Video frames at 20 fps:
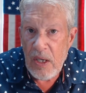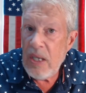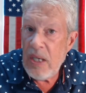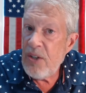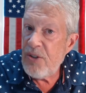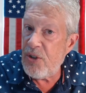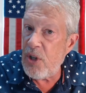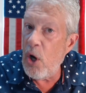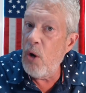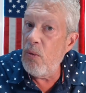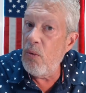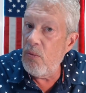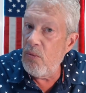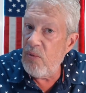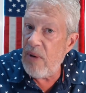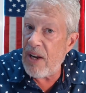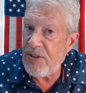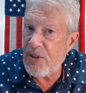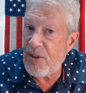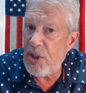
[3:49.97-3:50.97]
So
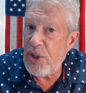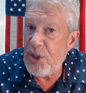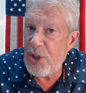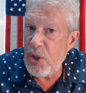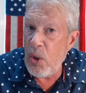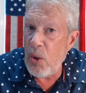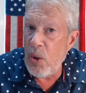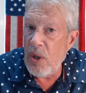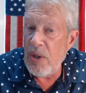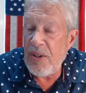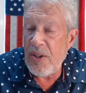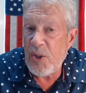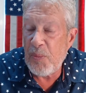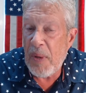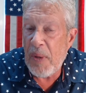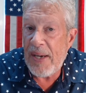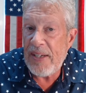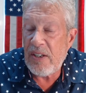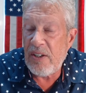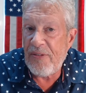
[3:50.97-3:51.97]
rest assured,
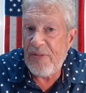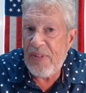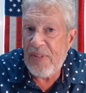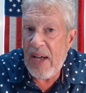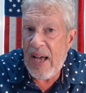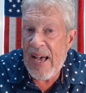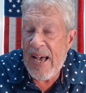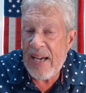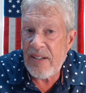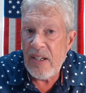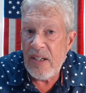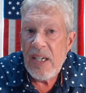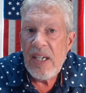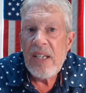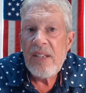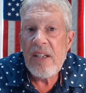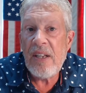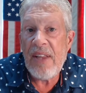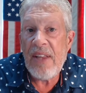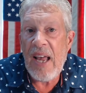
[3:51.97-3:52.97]
despite the fact
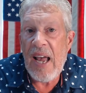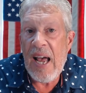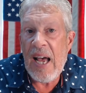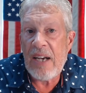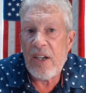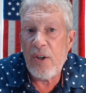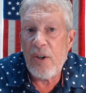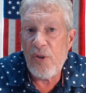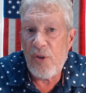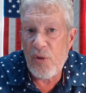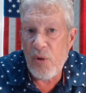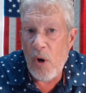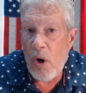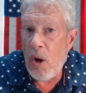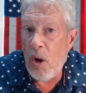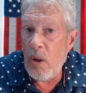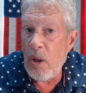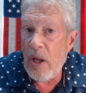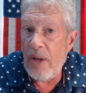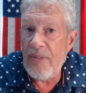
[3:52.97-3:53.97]
that they had
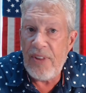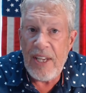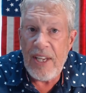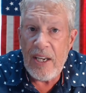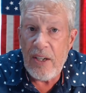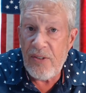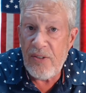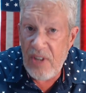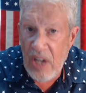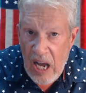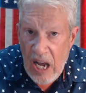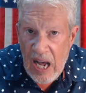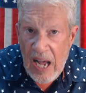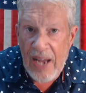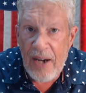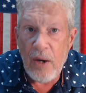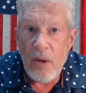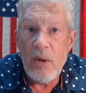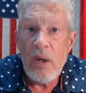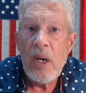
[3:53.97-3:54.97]
control of the
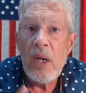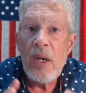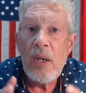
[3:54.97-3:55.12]
entire,